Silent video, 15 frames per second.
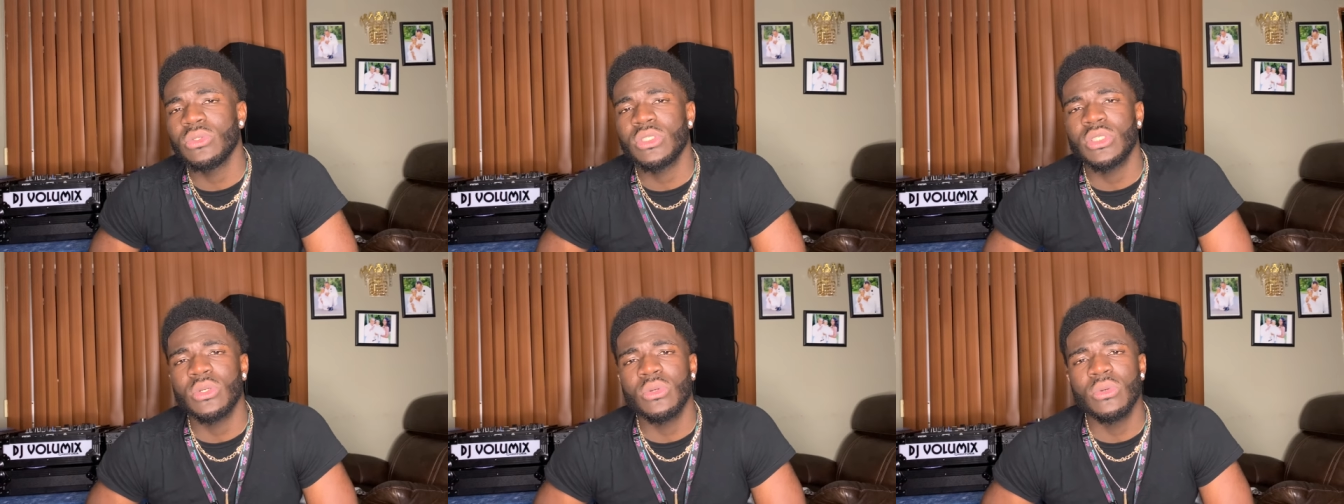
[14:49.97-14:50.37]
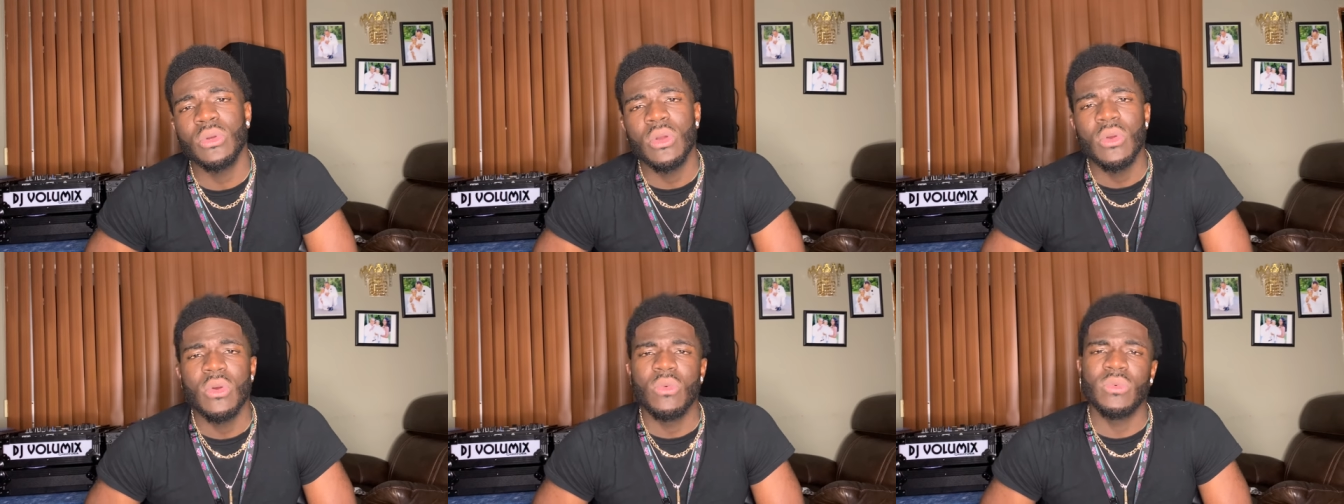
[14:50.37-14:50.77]
So
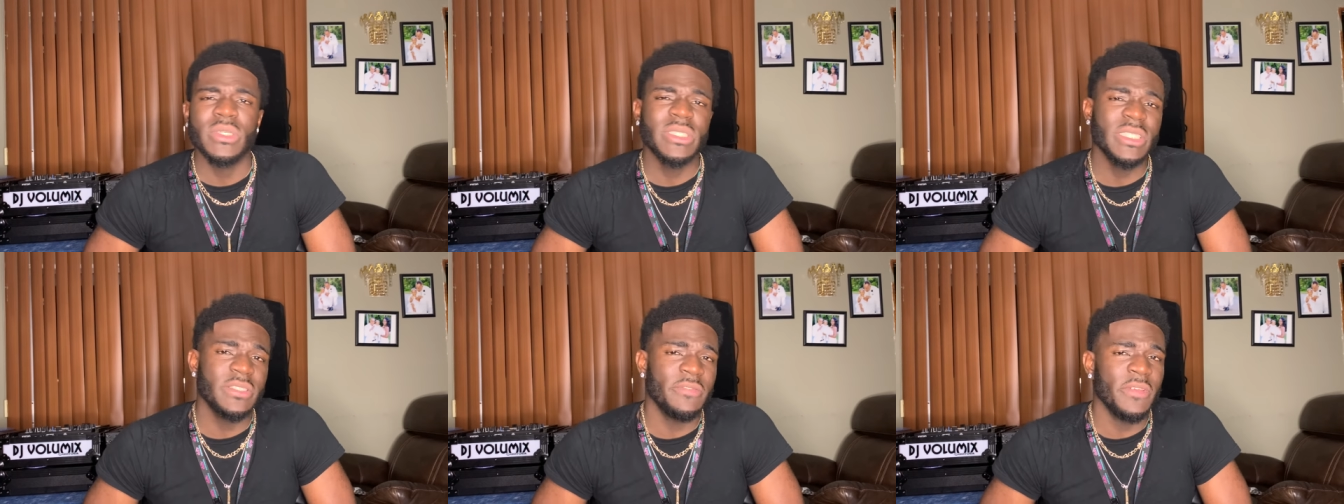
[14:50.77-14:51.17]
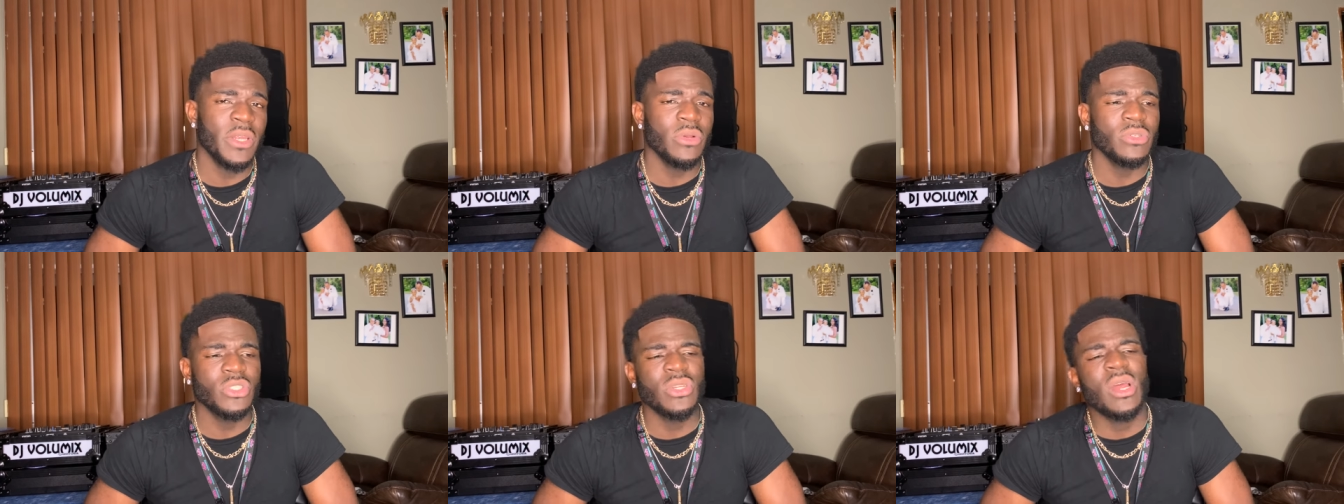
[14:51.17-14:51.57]
once this
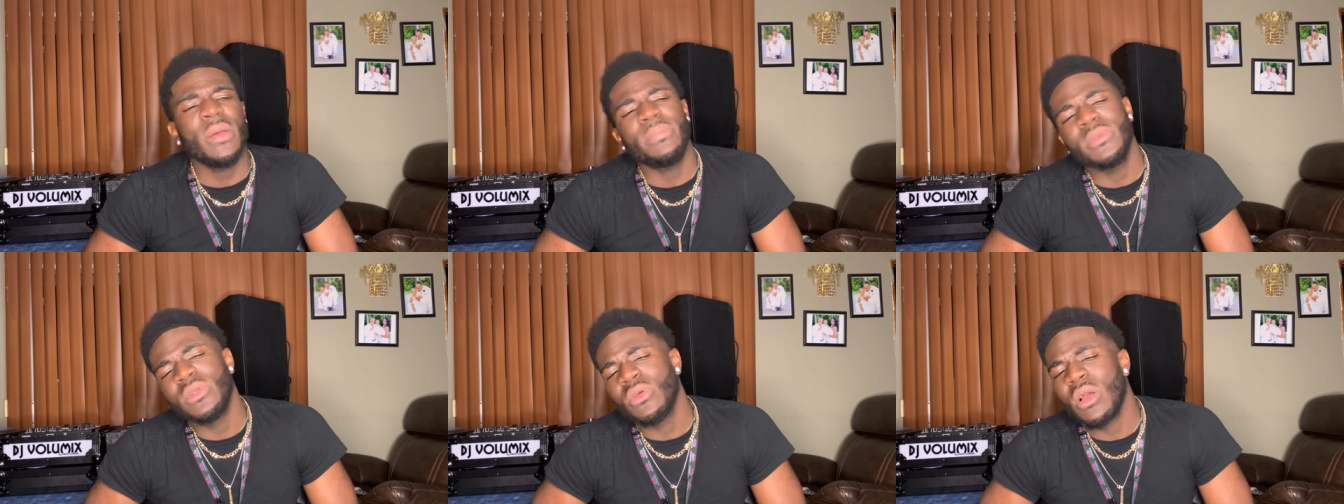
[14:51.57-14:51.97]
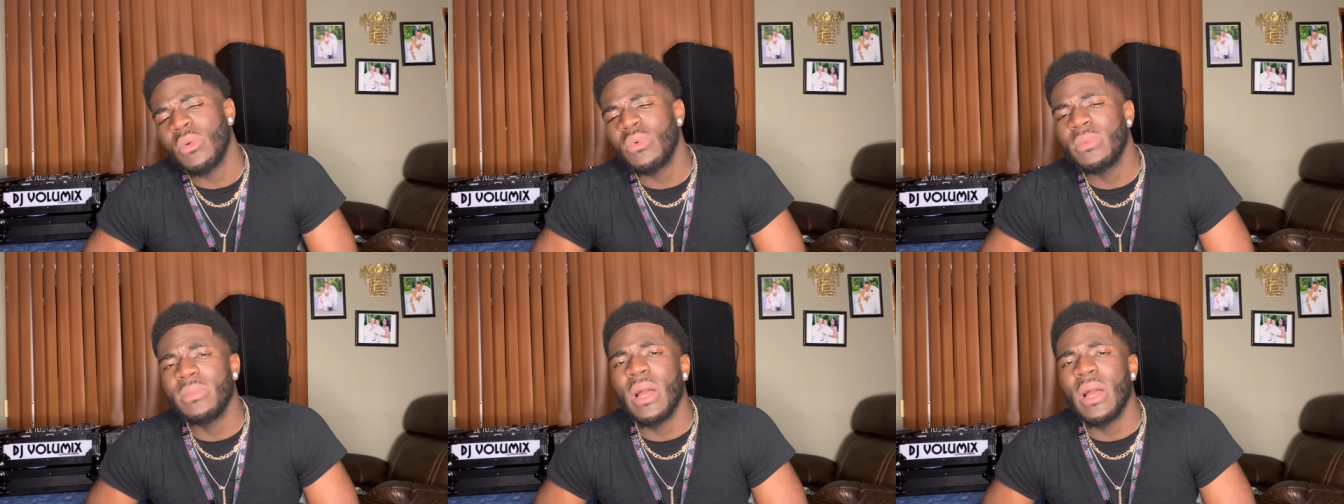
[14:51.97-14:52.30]
video drop, you know,